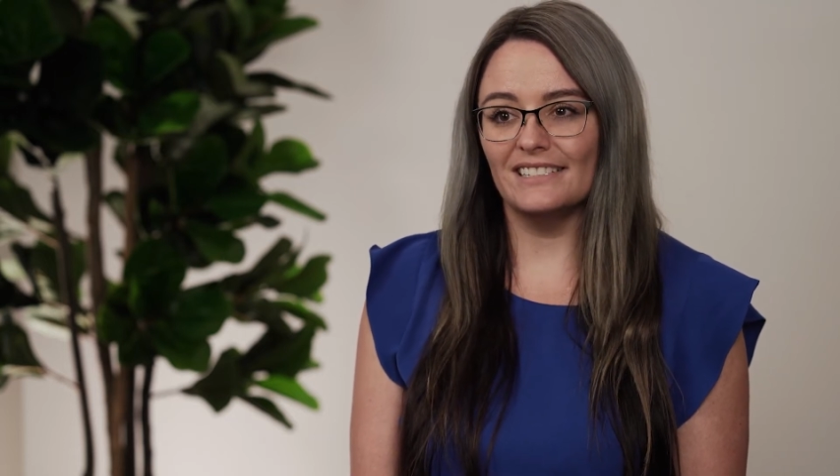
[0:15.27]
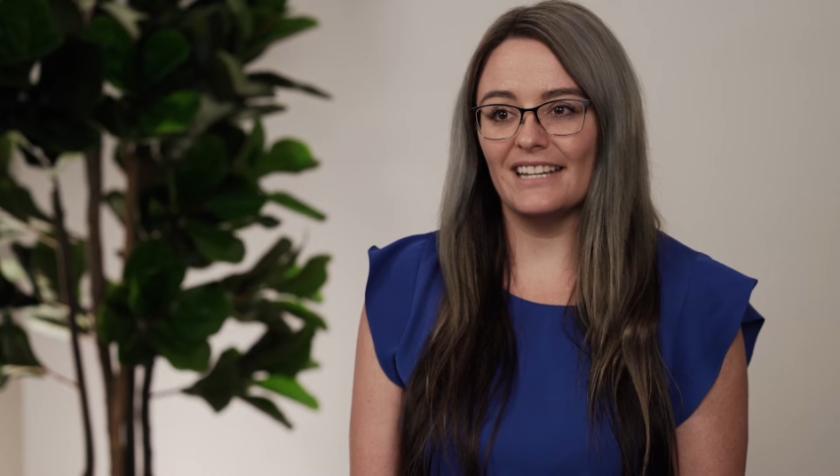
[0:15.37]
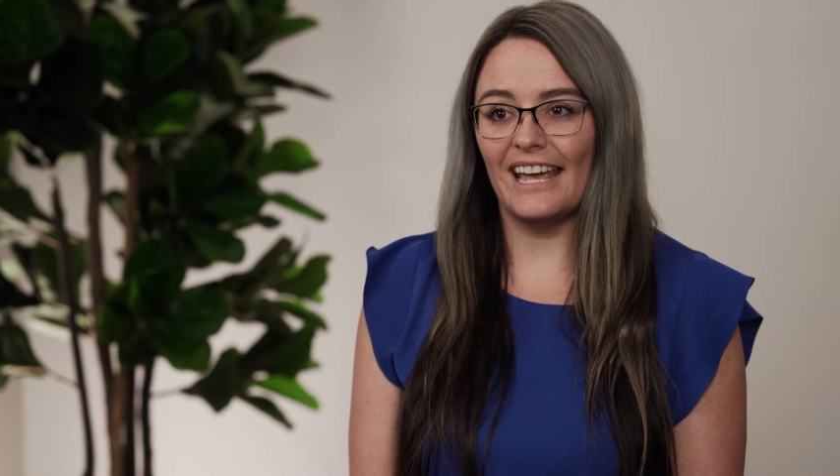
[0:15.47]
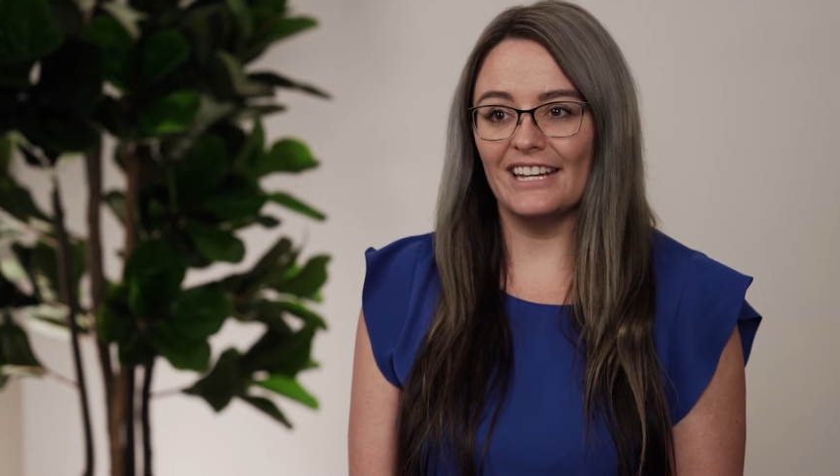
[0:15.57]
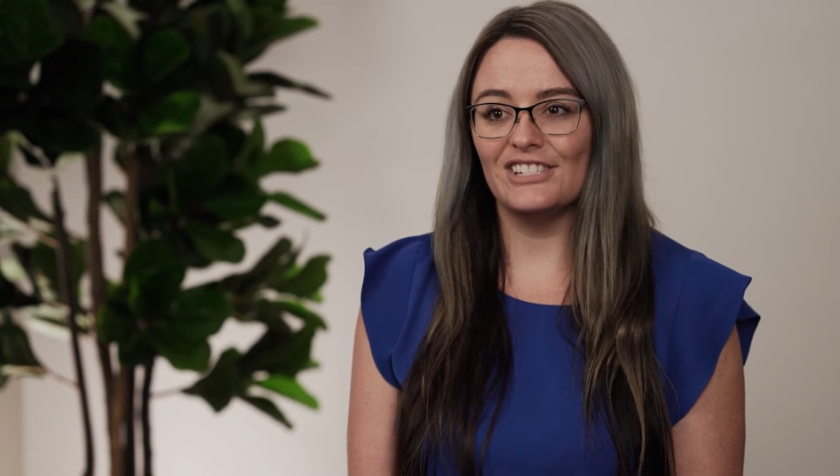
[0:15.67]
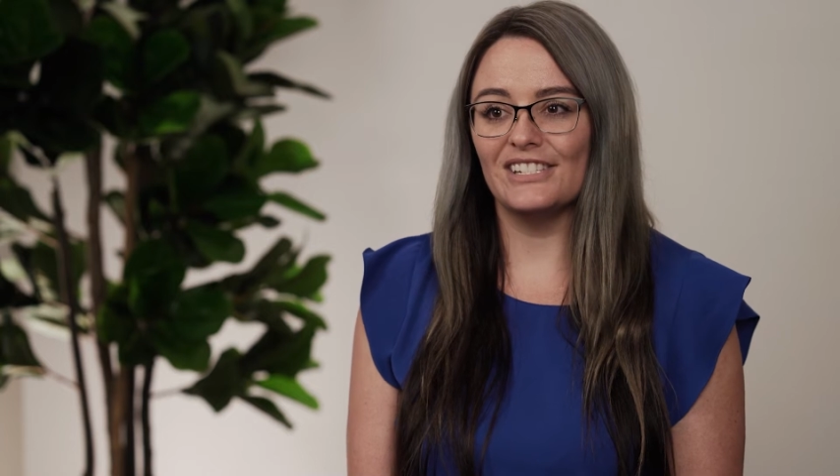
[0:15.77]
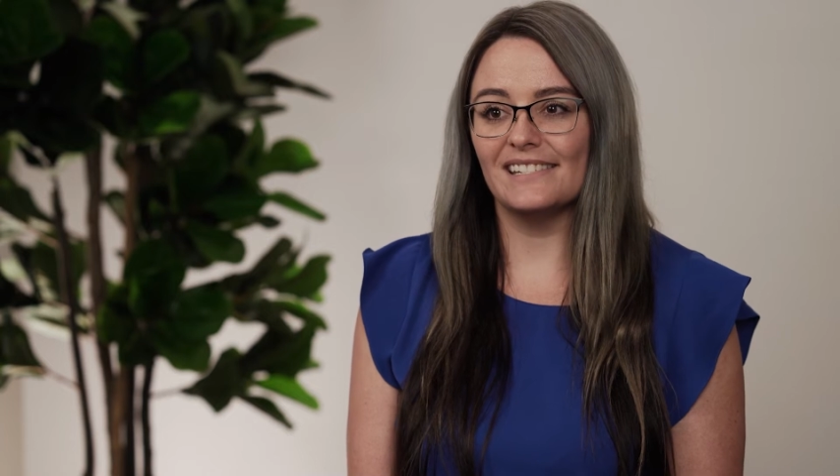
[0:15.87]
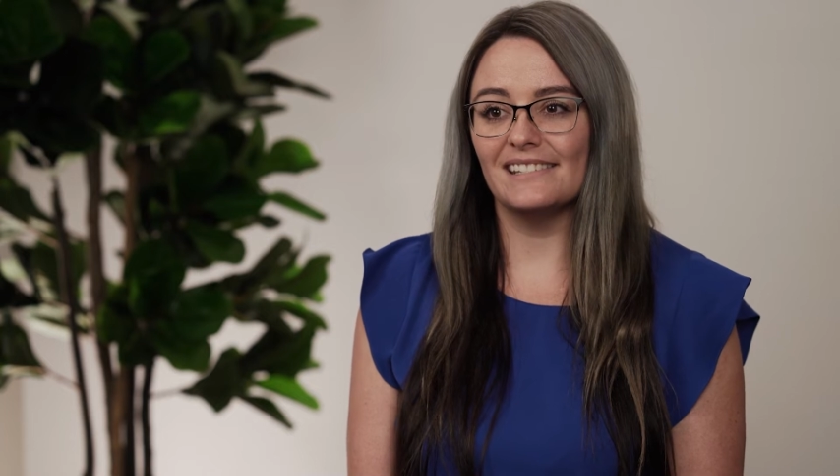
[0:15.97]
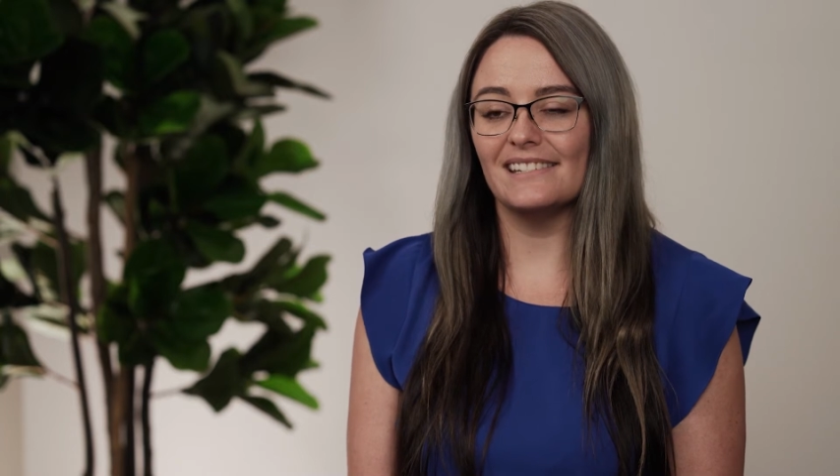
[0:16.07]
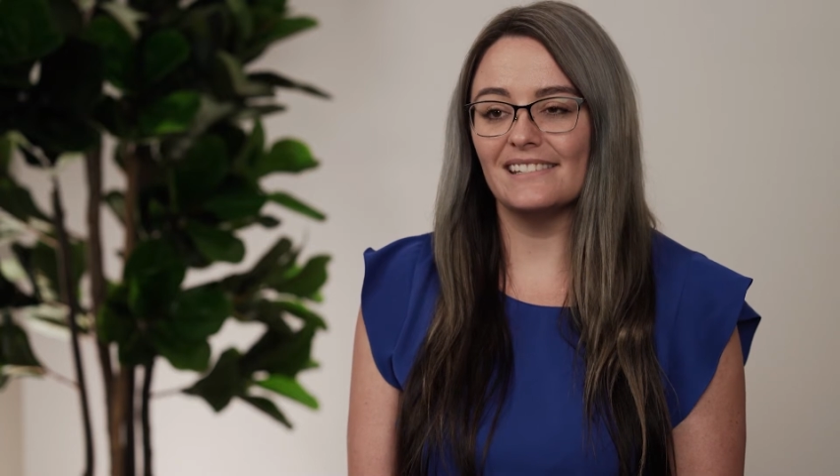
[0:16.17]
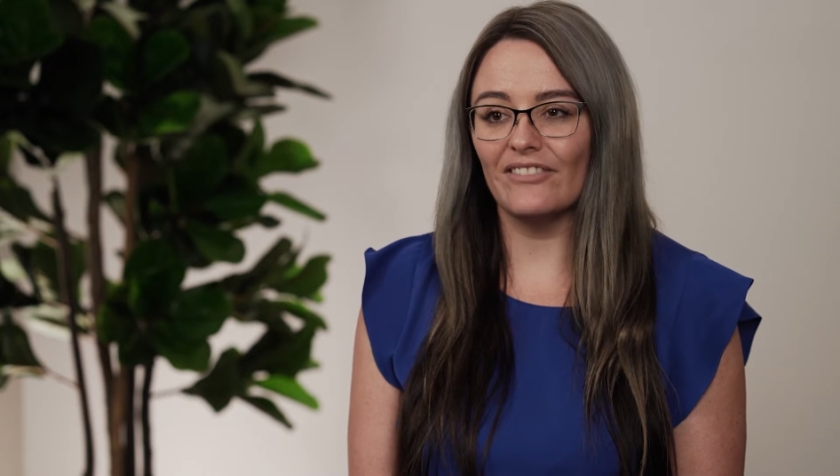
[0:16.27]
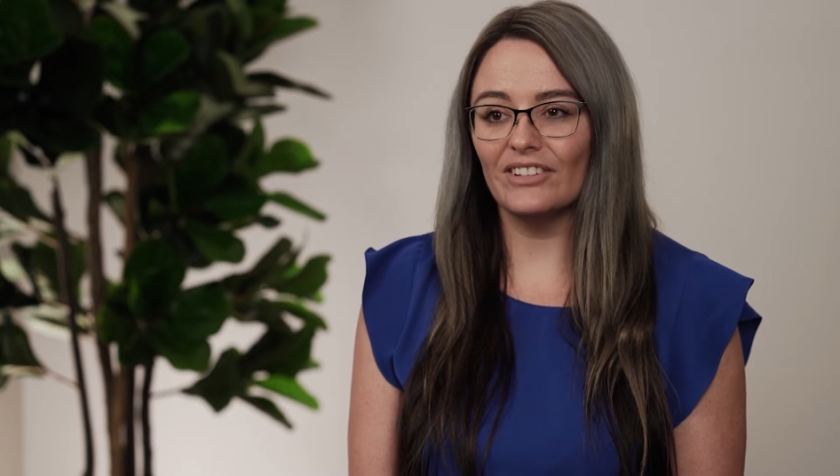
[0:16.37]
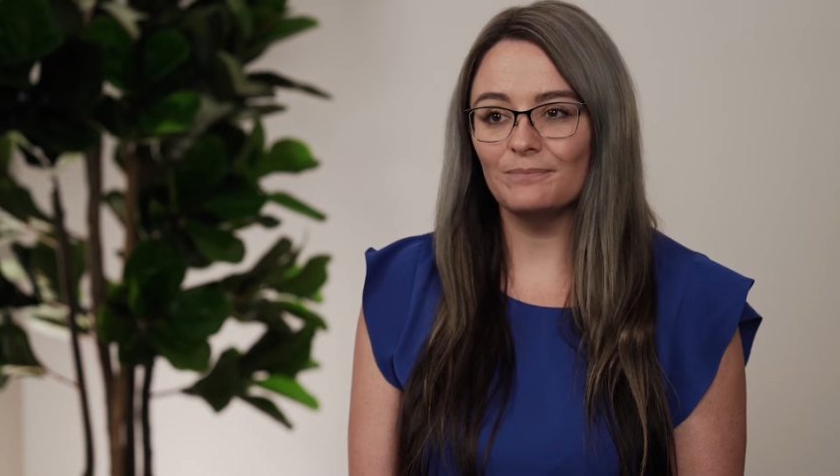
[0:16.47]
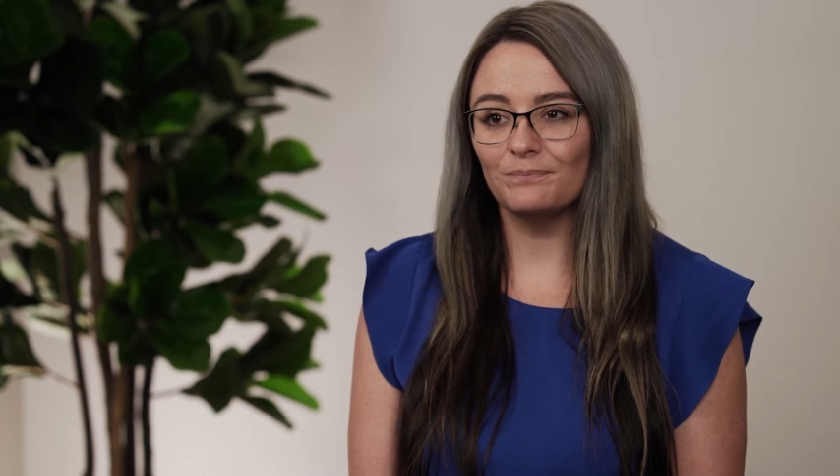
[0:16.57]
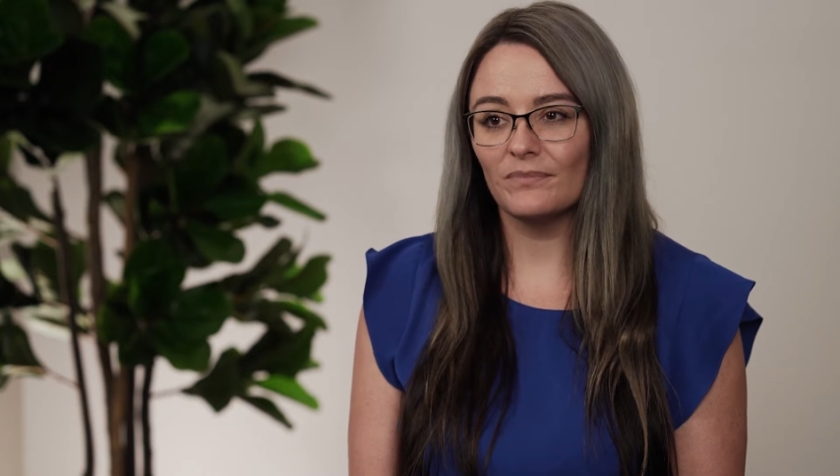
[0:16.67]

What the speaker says: to age 67,